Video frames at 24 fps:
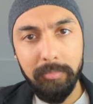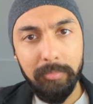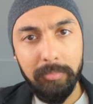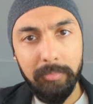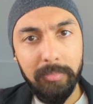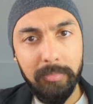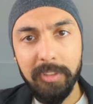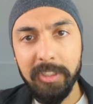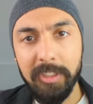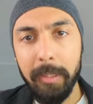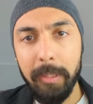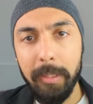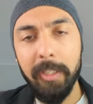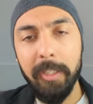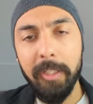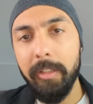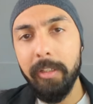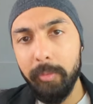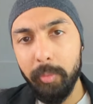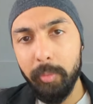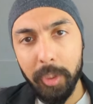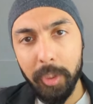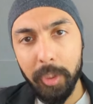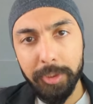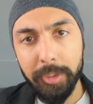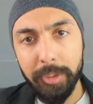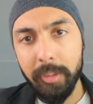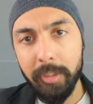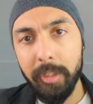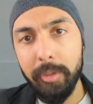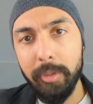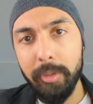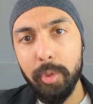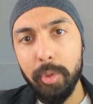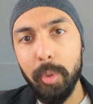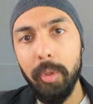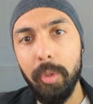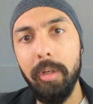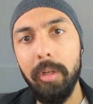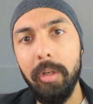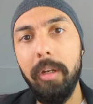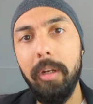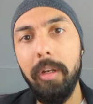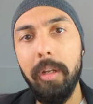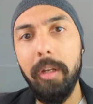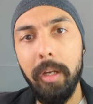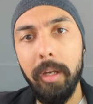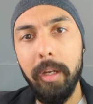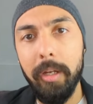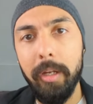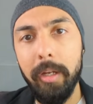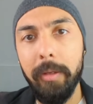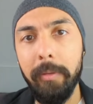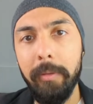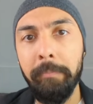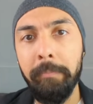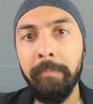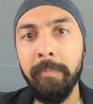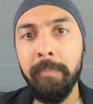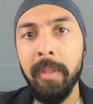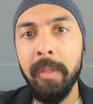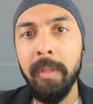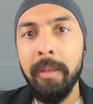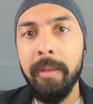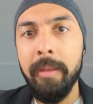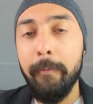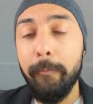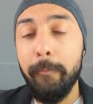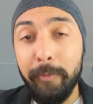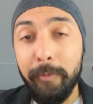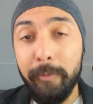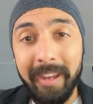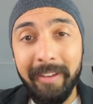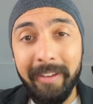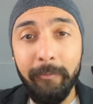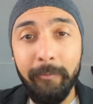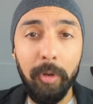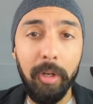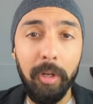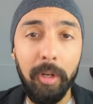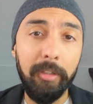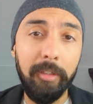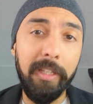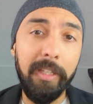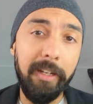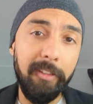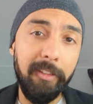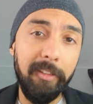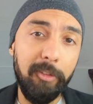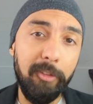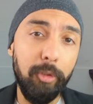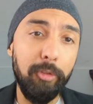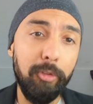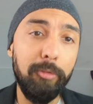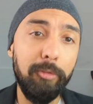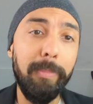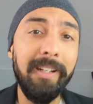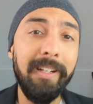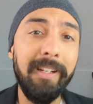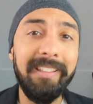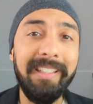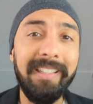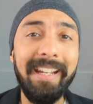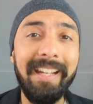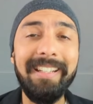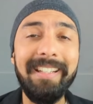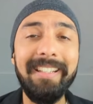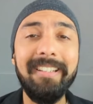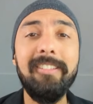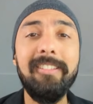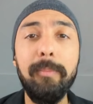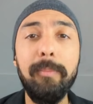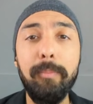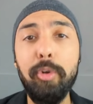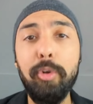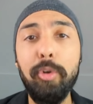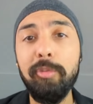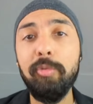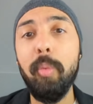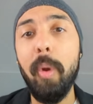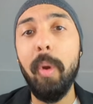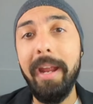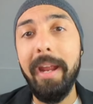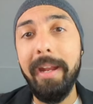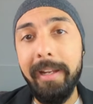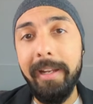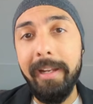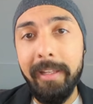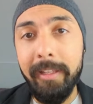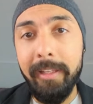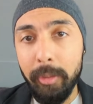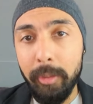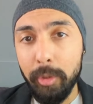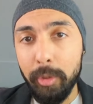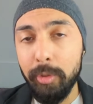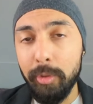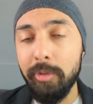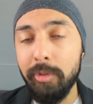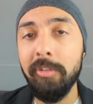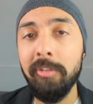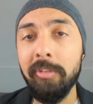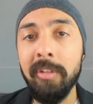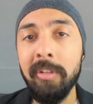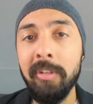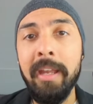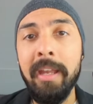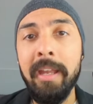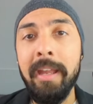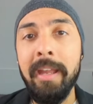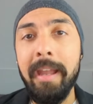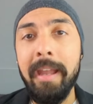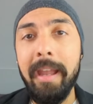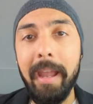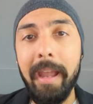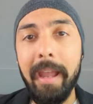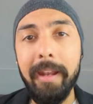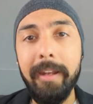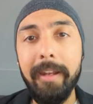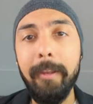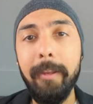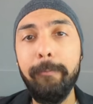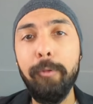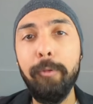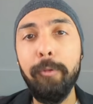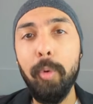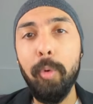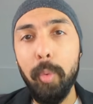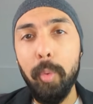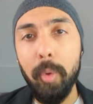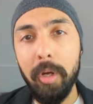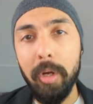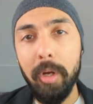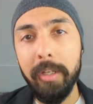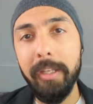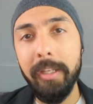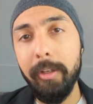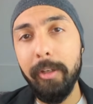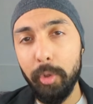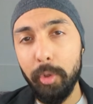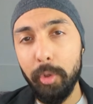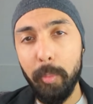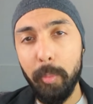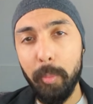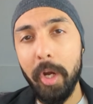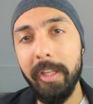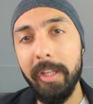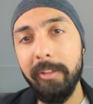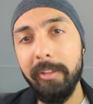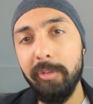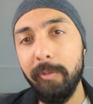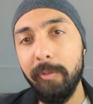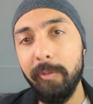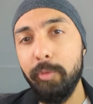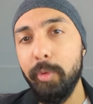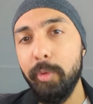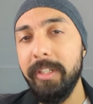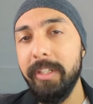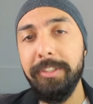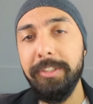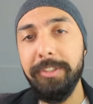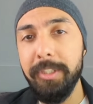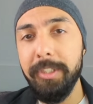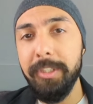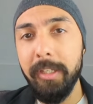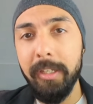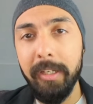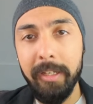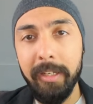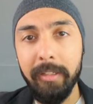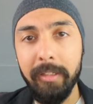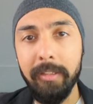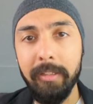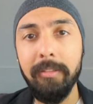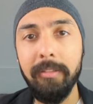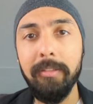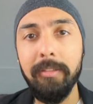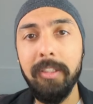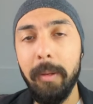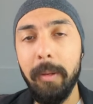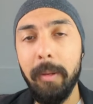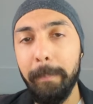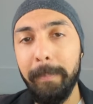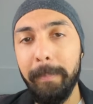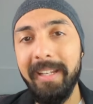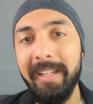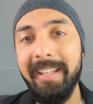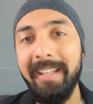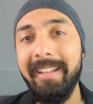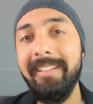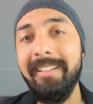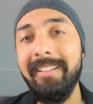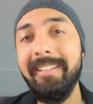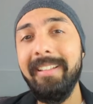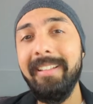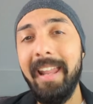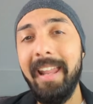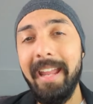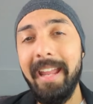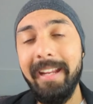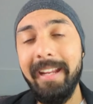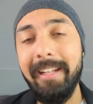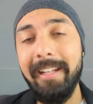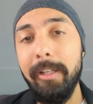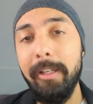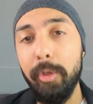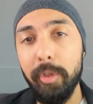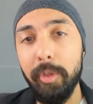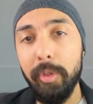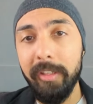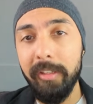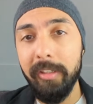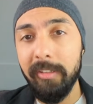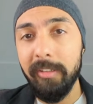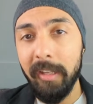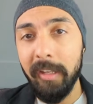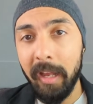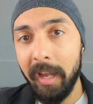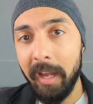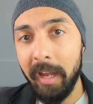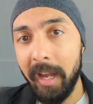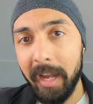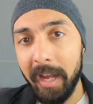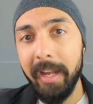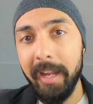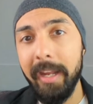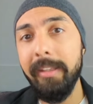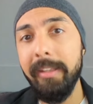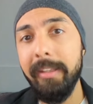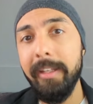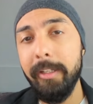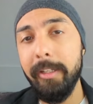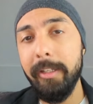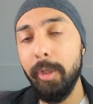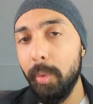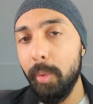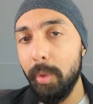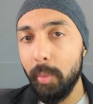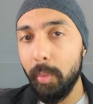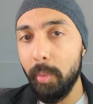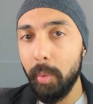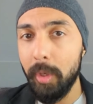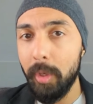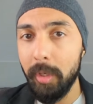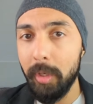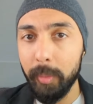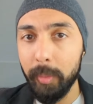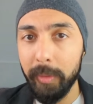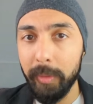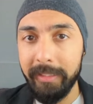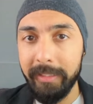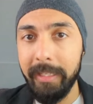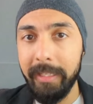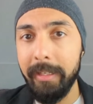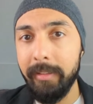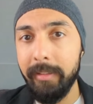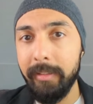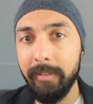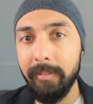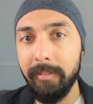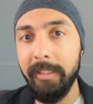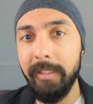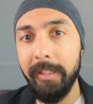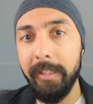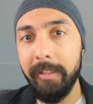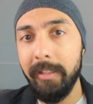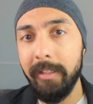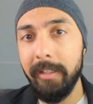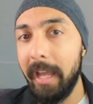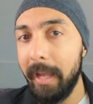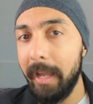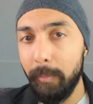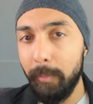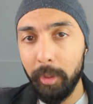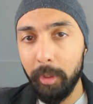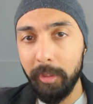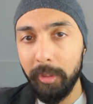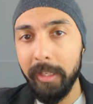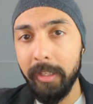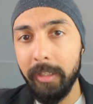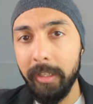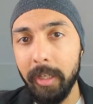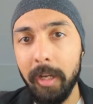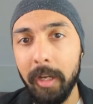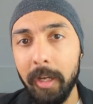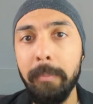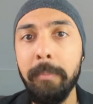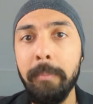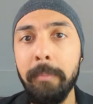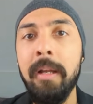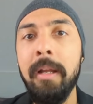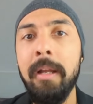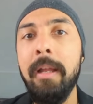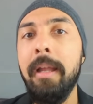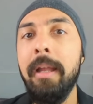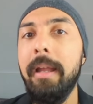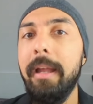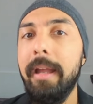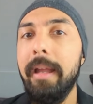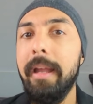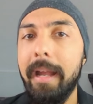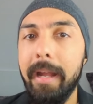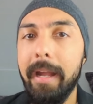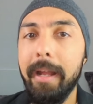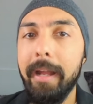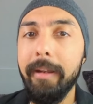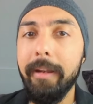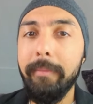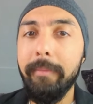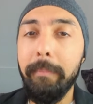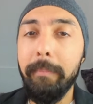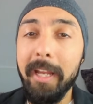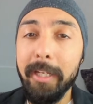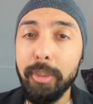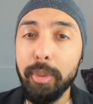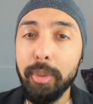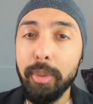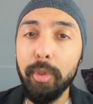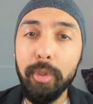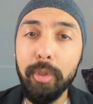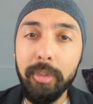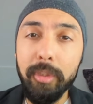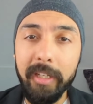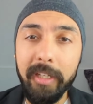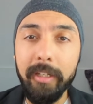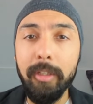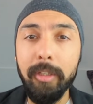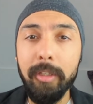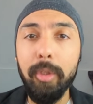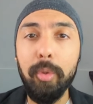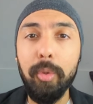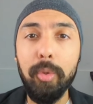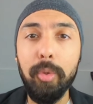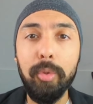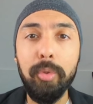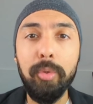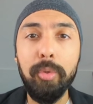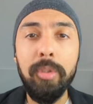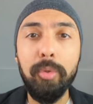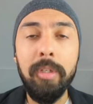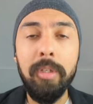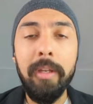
some other version control framework that is used. But Git is the most widely used. And if you work in a robotics software engineering company, the likelihood is high that you would work with Git, GitLab, or GitHub. And make sure that you